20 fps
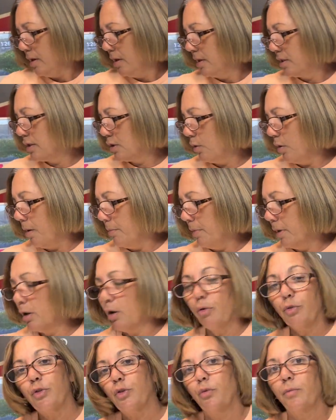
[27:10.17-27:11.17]
So, I'm going to
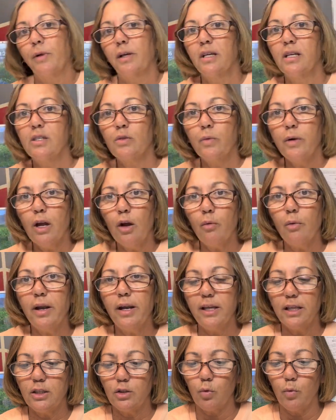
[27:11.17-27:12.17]
go through because we
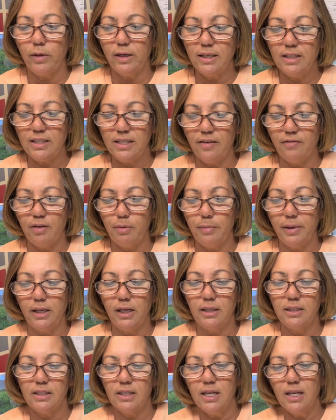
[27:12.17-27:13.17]
already 27
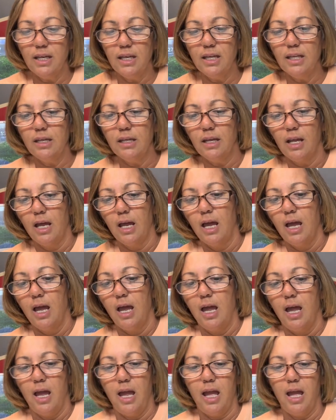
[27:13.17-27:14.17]
minutes in.
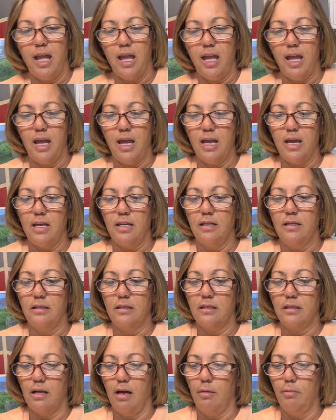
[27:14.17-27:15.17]

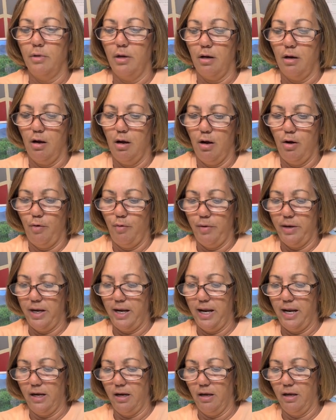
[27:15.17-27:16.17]
And I'm going to hurry
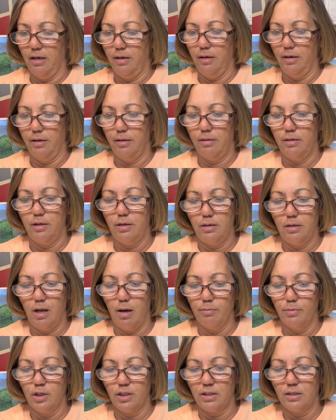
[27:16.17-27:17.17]
and un
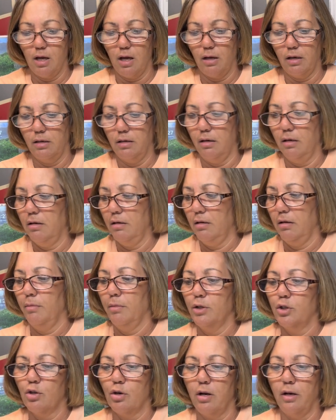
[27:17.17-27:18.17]
I'm just not going to, I'm
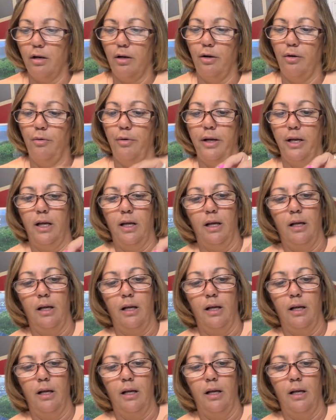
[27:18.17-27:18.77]
going to try to hurry.